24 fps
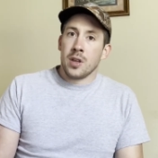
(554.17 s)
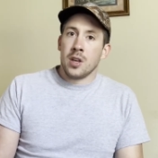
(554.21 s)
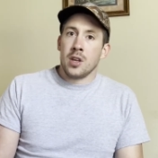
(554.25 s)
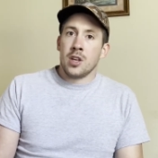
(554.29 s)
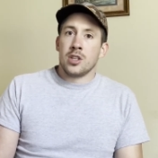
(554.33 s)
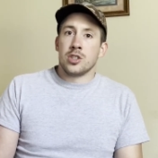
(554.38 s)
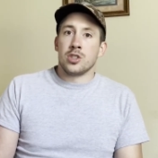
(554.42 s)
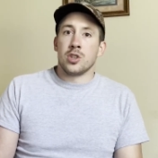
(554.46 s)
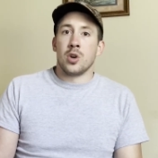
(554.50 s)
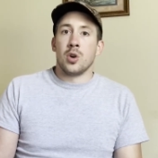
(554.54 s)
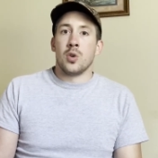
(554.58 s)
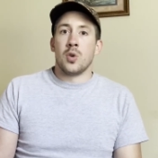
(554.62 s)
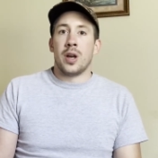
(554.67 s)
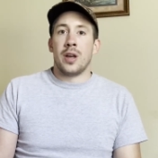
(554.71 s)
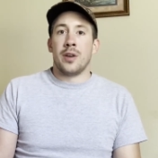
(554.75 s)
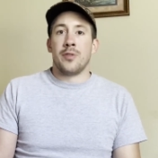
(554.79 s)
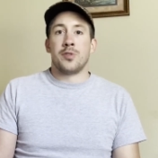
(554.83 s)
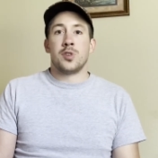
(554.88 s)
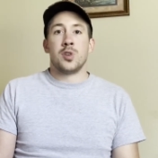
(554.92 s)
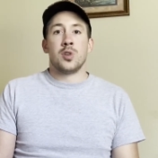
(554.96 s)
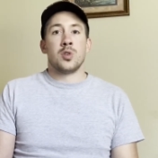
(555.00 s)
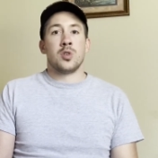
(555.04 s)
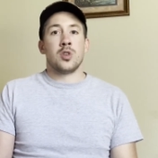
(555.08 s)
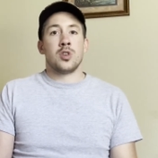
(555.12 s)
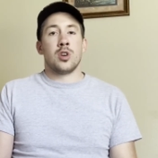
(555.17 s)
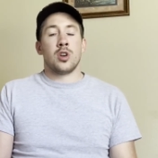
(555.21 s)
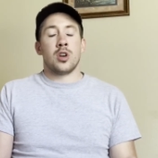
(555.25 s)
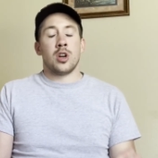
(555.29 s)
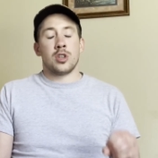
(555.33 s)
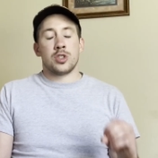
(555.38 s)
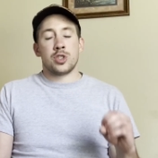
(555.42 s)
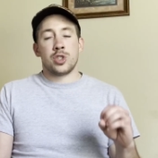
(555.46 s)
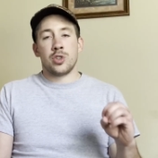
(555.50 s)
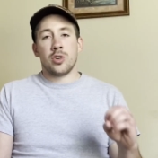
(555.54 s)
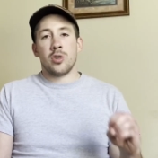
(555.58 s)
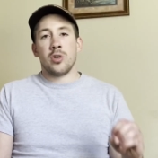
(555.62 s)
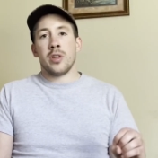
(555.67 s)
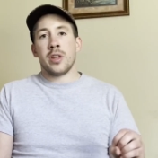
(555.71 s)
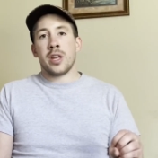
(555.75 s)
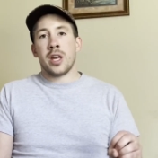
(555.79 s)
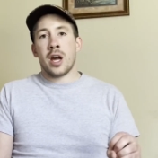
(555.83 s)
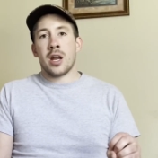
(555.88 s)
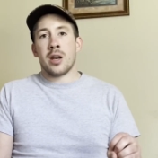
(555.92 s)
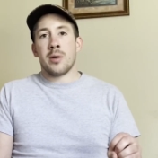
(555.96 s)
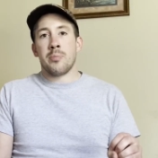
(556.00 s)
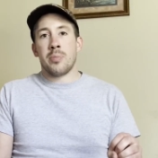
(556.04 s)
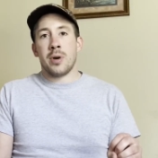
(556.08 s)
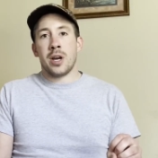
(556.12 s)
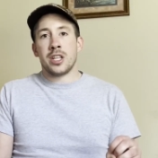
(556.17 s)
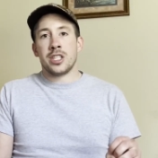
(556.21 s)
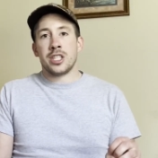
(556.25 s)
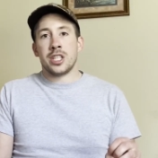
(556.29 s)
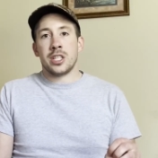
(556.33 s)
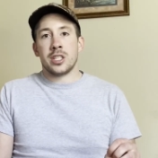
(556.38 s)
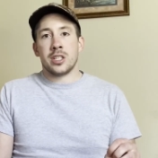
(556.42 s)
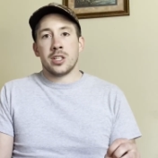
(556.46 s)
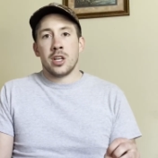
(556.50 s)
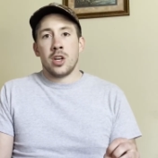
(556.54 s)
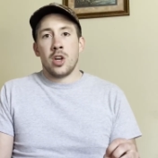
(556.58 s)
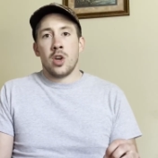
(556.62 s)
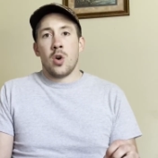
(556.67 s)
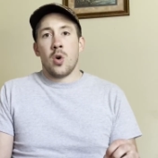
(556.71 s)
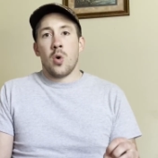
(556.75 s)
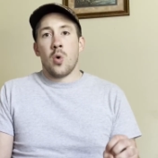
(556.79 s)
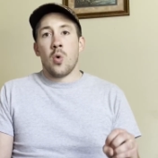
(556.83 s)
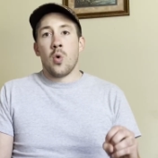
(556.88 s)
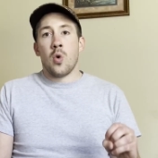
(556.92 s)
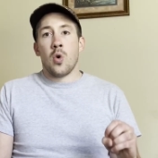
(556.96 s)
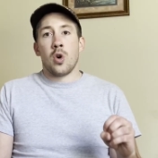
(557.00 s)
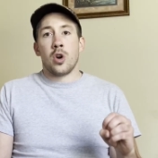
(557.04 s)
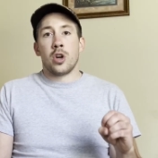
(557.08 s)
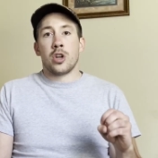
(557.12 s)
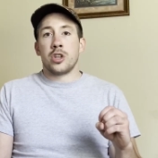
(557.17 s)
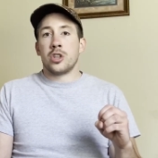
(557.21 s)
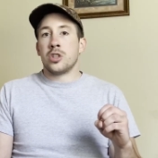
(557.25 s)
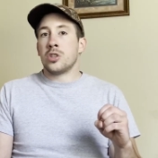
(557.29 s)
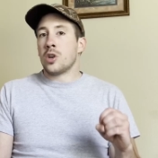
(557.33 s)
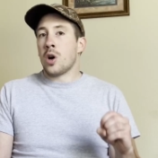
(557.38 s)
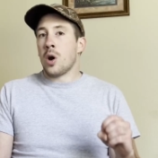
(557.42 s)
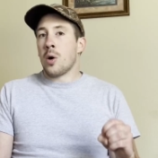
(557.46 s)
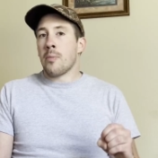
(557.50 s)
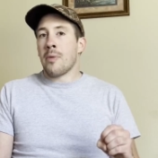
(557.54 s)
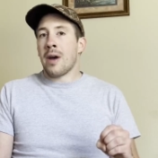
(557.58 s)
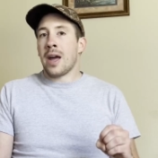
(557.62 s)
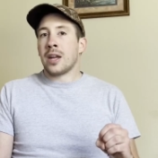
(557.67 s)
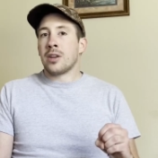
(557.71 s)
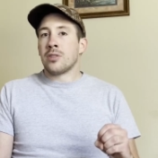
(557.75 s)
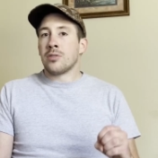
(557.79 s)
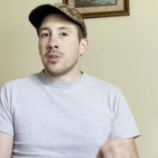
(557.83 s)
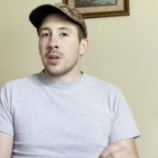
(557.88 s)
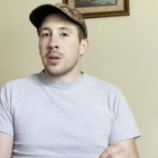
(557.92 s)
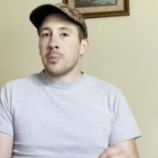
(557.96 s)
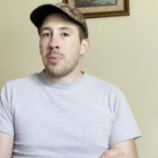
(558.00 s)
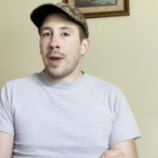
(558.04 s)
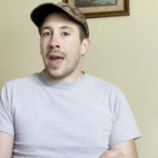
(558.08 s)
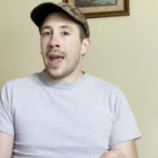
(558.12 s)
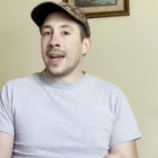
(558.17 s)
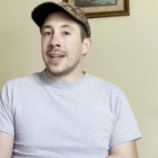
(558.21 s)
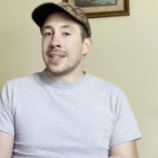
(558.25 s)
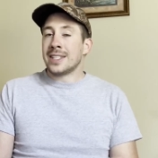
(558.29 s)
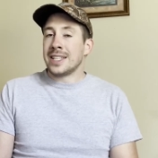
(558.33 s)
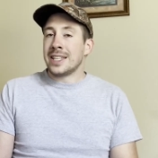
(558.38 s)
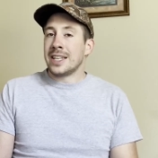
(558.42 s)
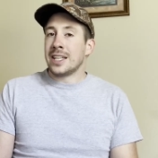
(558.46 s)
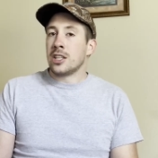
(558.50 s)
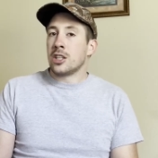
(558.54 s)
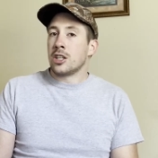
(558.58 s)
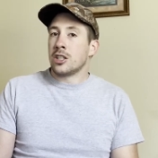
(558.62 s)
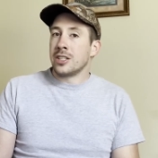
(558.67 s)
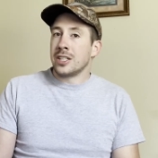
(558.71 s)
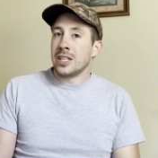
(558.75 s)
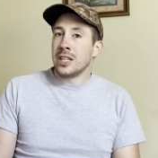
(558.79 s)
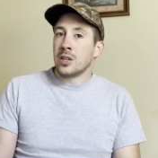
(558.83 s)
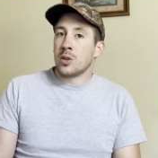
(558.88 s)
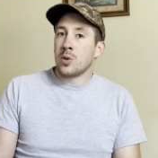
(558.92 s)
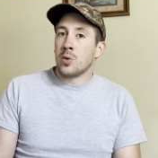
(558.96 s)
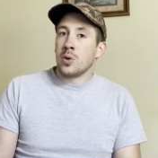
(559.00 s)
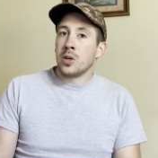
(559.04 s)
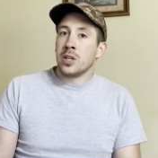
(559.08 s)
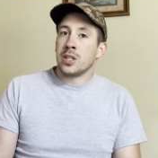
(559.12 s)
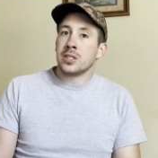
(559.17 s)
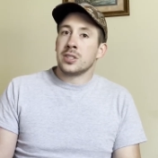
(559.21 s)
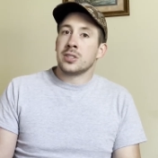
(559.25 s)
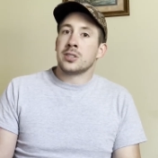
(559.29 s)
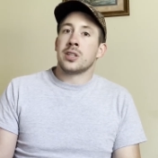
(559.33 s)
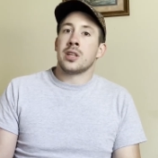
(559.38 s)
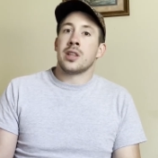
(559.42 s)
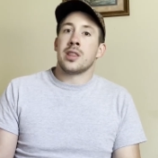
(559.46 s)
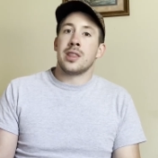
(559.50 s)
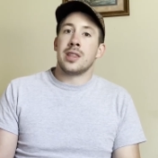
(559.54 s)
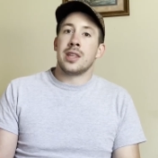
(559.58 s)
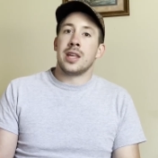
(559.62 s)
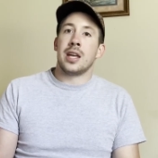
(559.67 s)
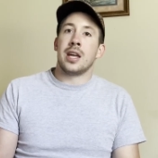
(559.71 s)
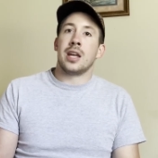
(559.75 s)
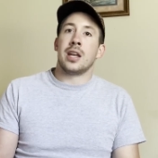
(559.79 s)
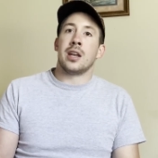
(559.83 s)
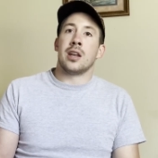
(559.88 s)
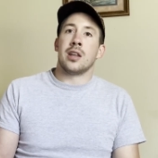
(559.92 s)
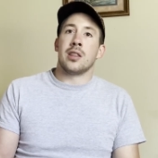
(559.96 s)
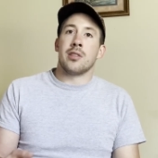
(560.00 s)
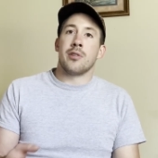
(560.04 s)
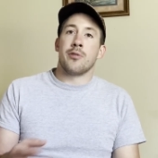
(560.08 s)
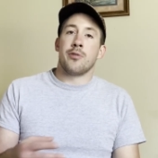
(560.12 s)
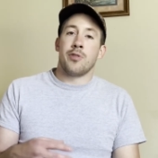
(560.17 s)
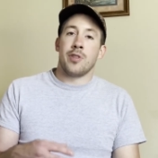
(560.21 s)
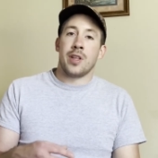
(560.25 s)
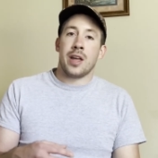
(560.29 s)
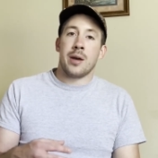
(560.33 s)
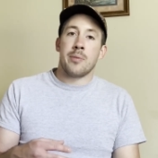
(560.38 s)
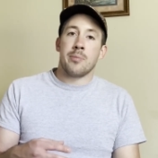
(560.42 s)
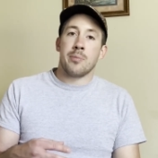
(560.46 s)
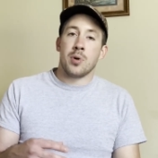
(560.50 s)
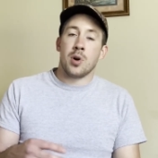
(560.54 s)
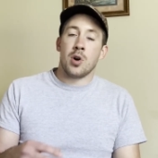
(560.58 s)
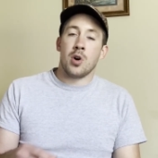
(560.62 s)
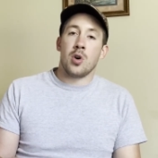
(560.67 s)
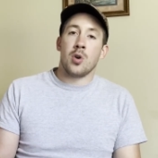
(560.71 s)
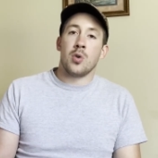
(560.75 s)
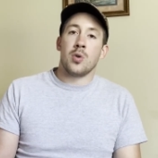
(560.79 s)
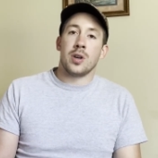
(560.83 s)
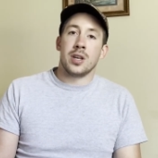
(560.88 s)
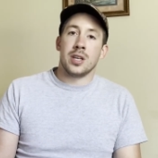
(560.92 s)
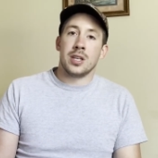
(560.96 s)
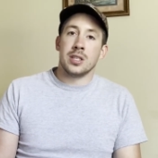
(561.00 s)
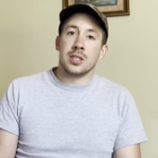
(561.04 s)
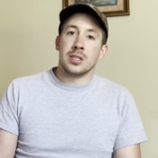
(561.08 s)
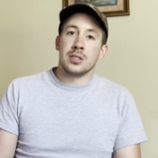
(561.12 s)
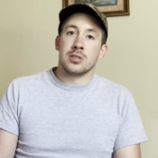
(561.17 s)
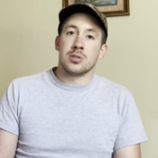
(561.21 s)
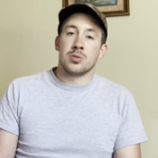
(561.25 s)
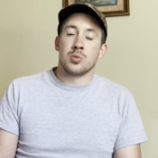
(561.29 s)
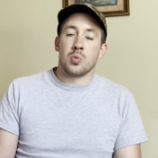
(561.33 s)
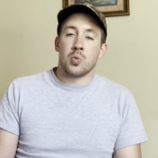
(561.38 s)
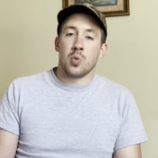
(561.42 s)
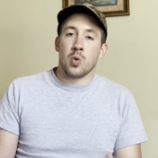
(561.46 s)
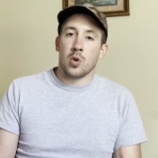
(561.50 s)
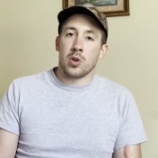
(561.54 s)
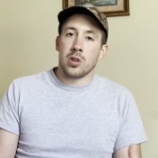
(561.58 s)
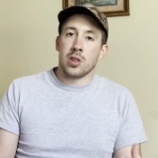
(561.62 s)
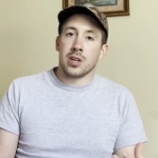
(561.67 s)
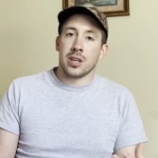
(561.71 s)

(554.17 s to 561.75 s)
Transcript: So if you're truly on a budget or you don't mind repainting your decoys, then the Flambeau is worth a